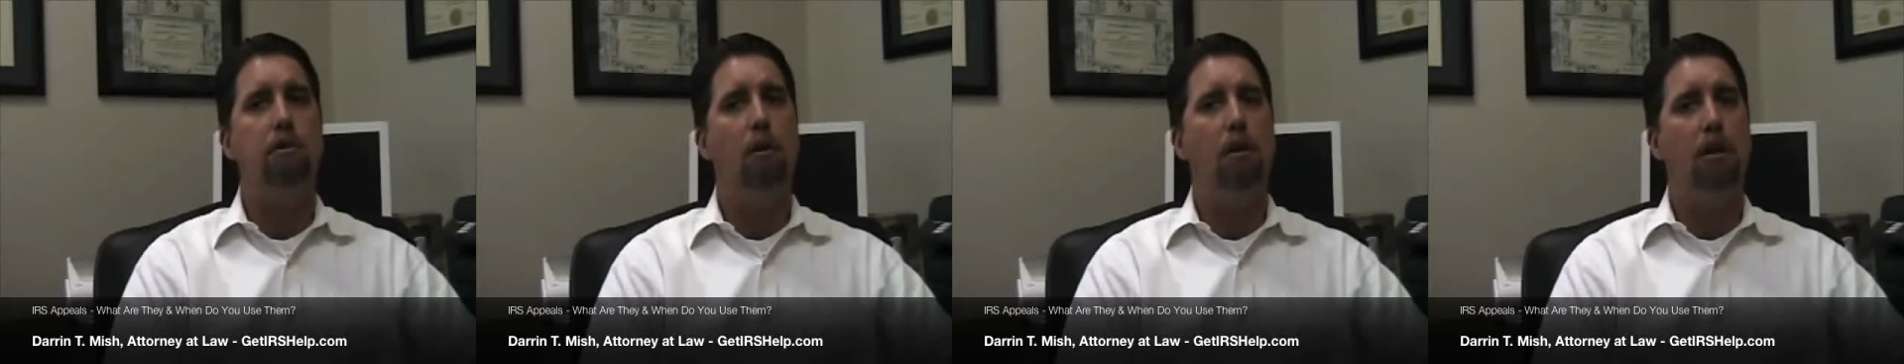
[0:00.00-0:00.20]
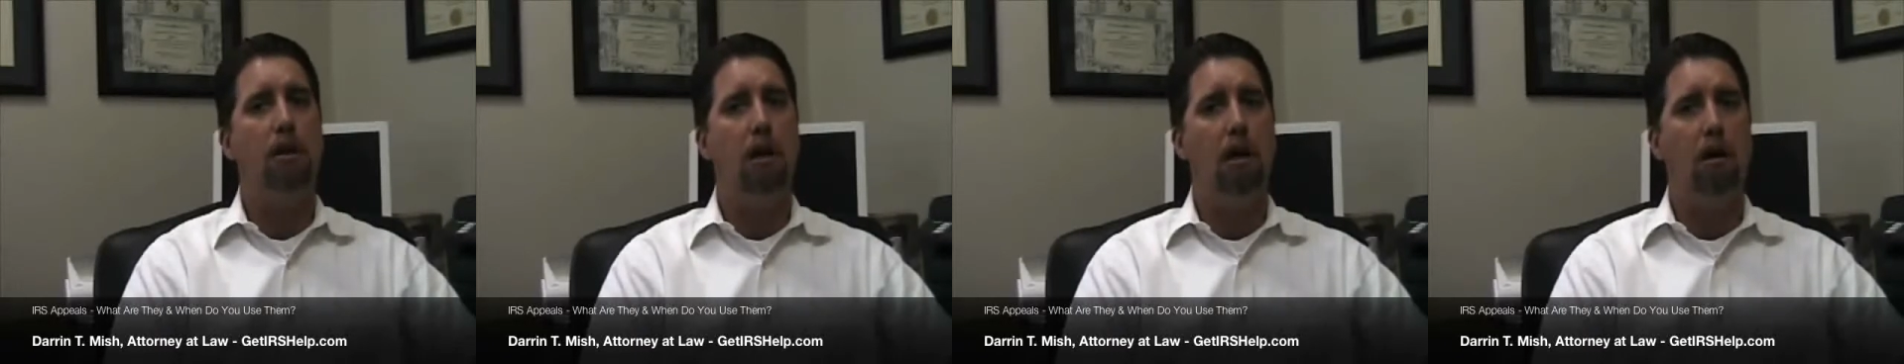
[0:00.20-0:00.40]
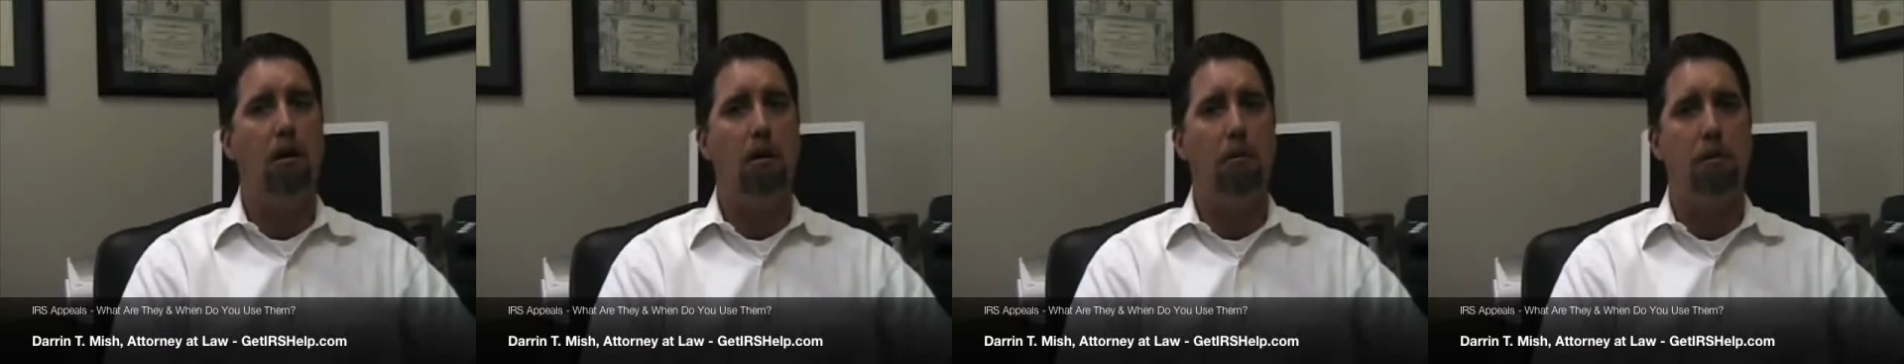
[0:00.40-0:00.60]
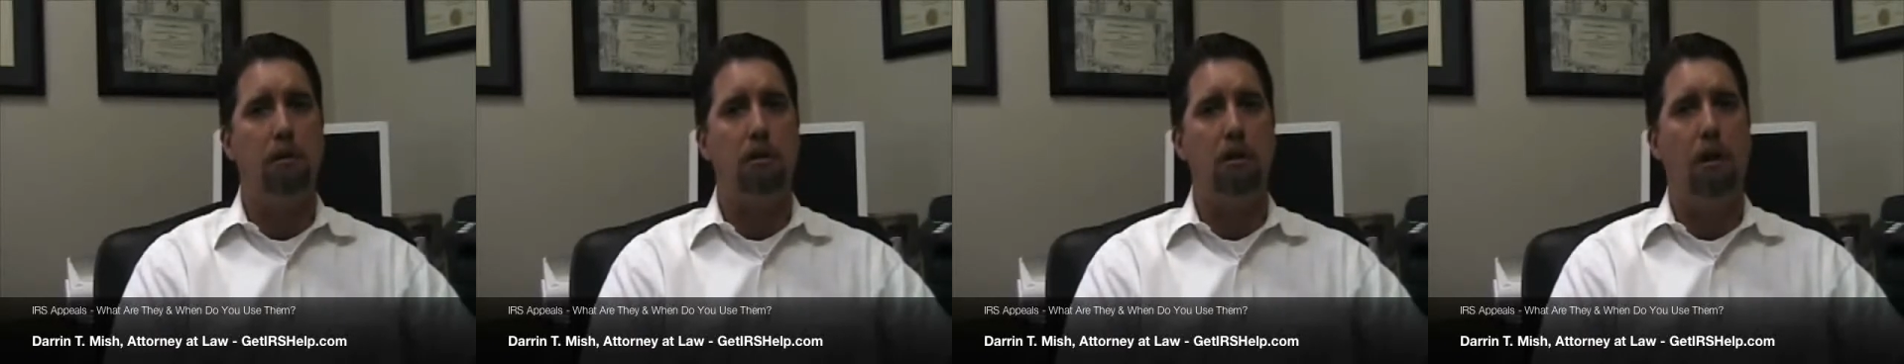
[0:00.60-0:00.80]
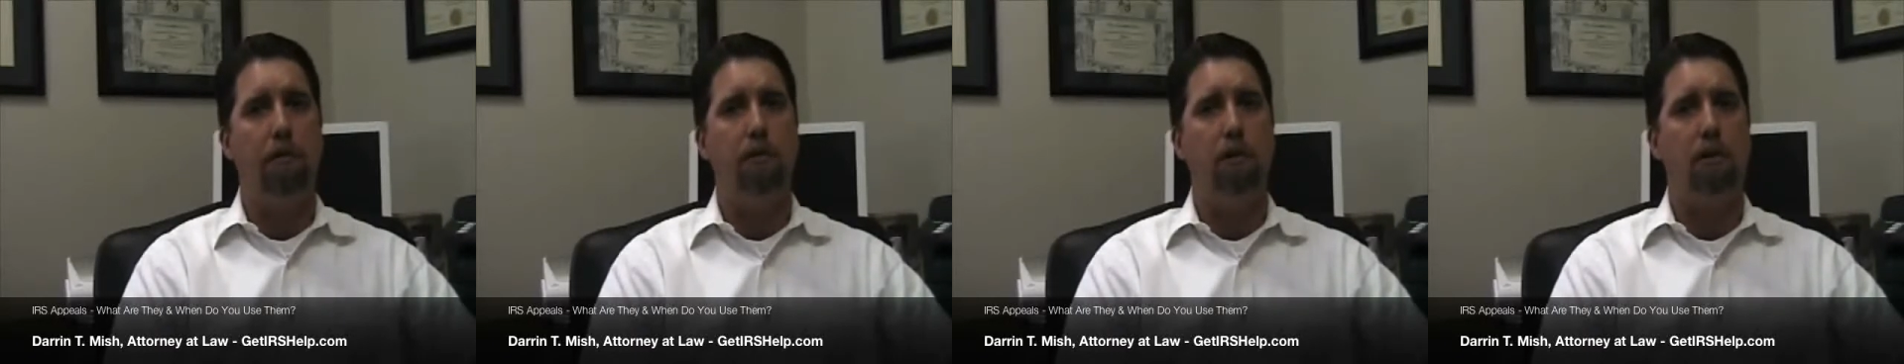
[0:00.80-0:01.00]
to a year to
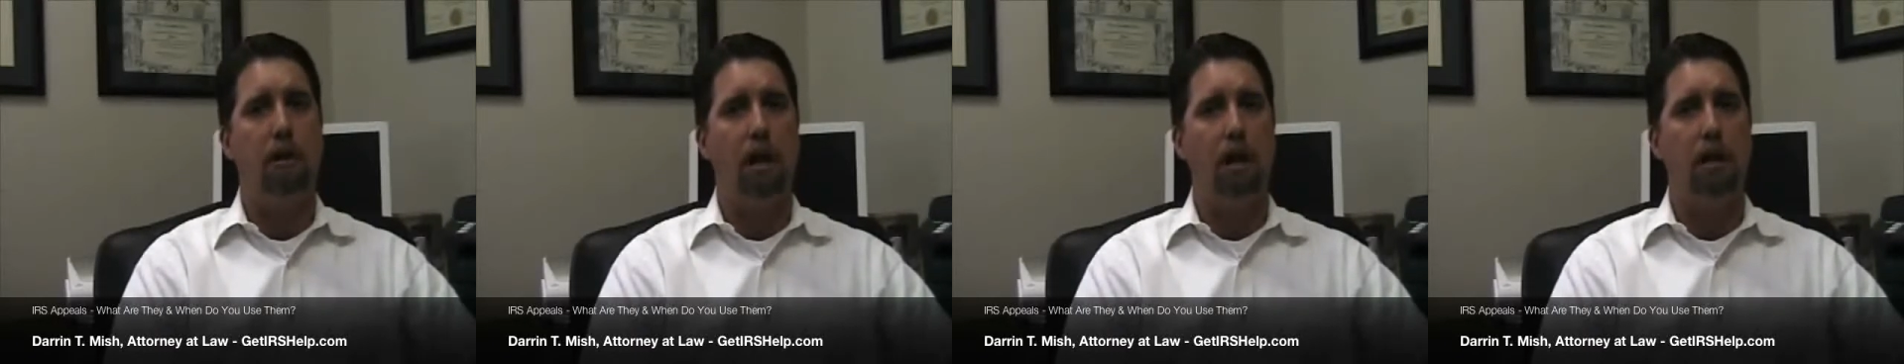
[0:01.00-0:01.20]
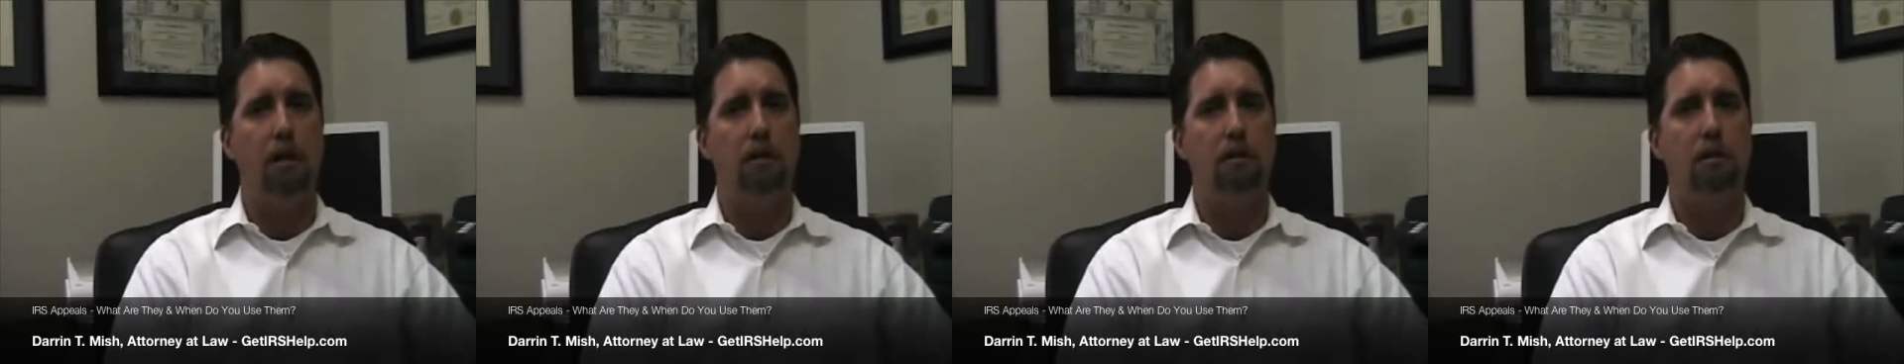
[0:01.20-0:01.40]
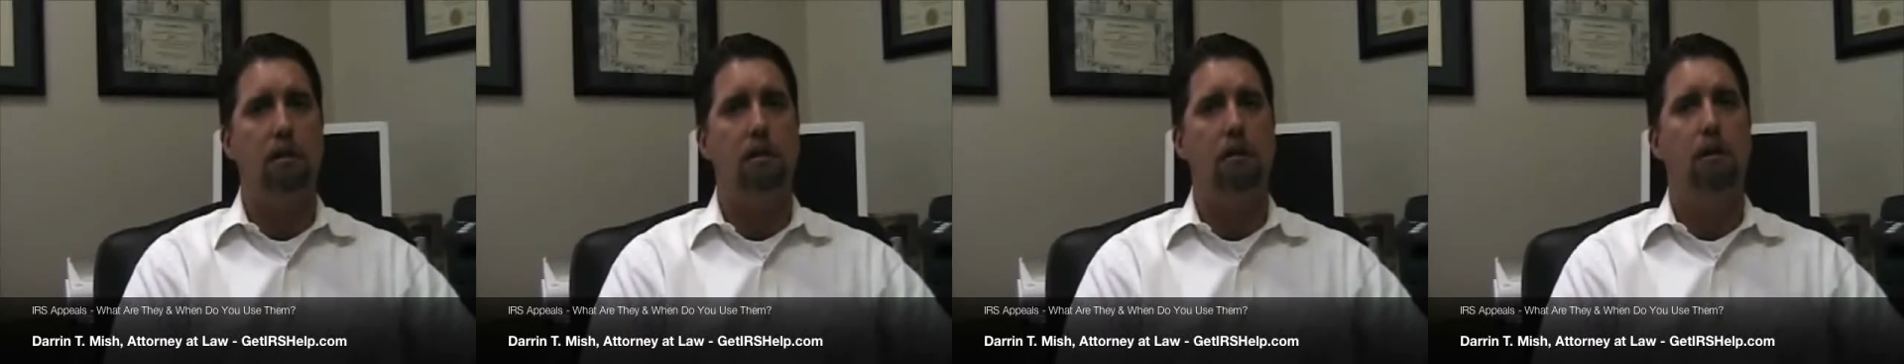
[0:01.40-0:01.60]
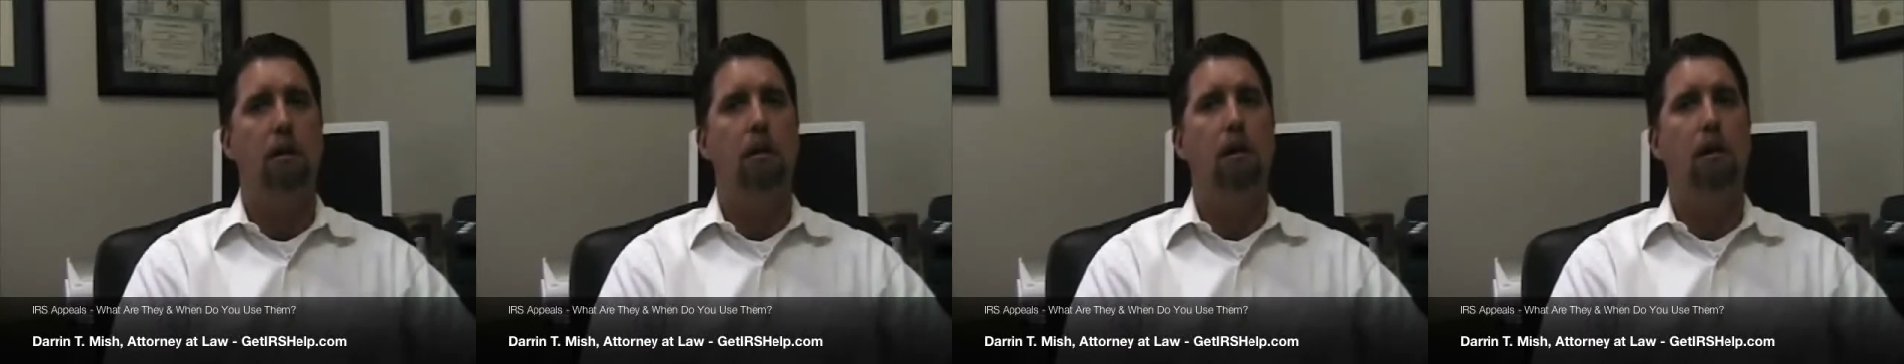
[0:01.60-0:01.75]
resolve your case.